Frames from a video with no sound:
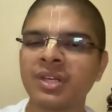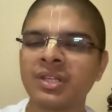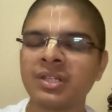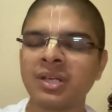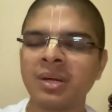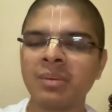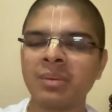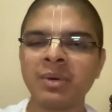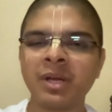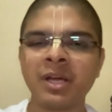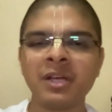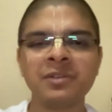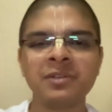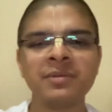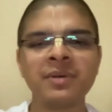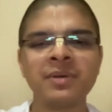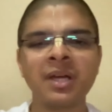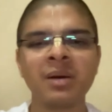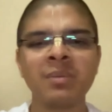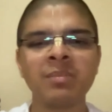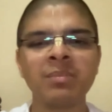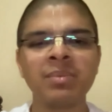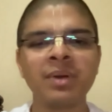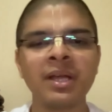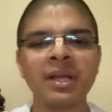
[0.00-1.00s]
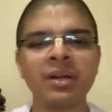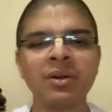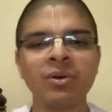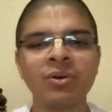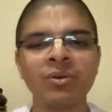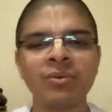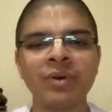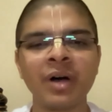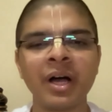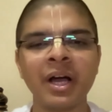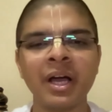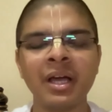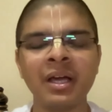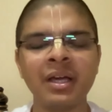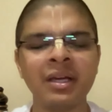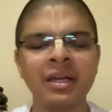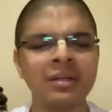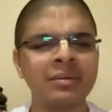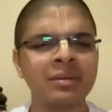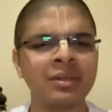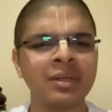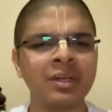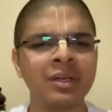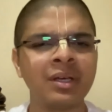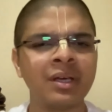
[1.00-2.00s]
Sometimes we complain, oh,
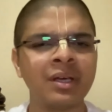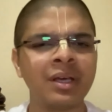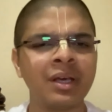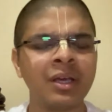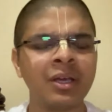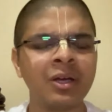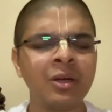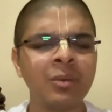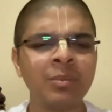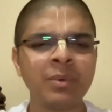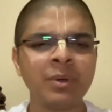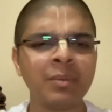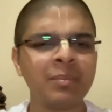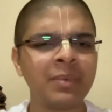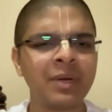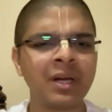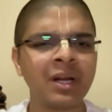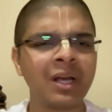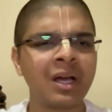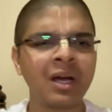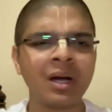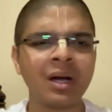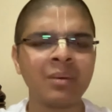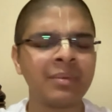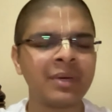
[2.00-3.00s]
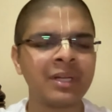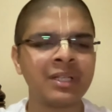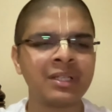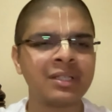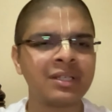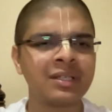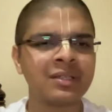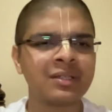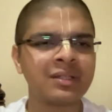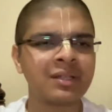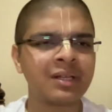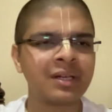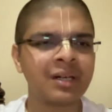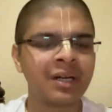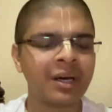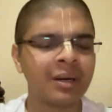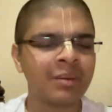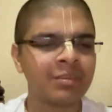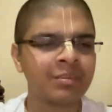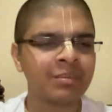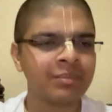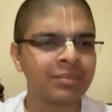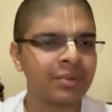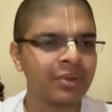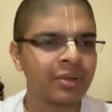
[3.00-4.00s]
why? You know, people come and just they
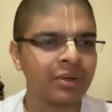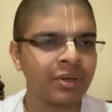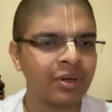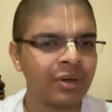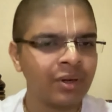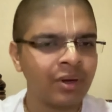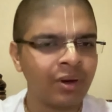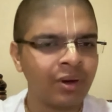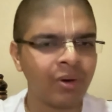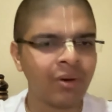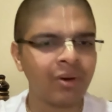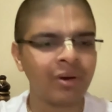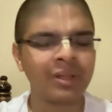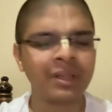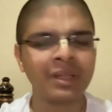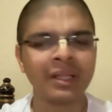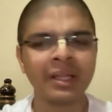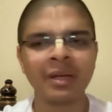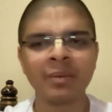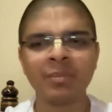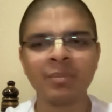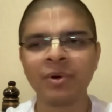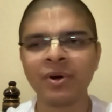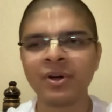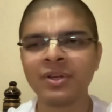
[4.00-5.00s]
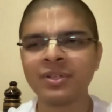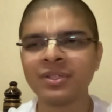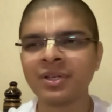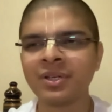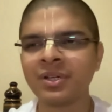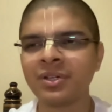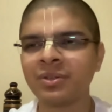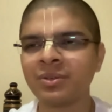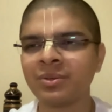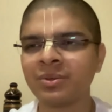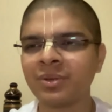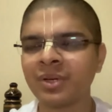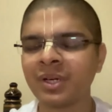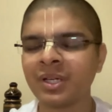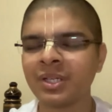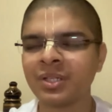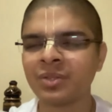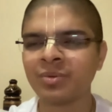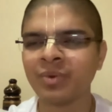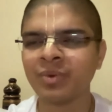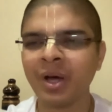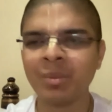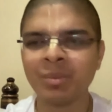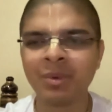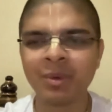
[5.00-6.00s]
dump all their poison to
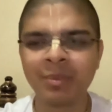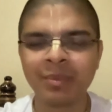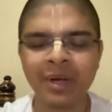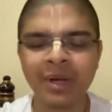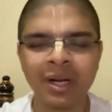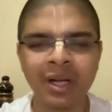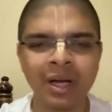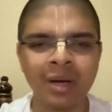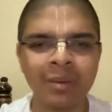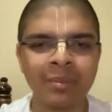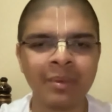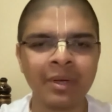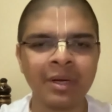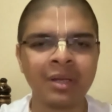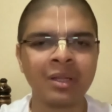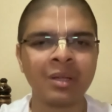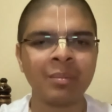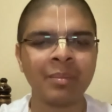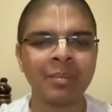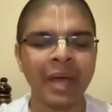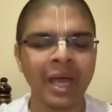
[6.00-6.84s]
us. Why people come and they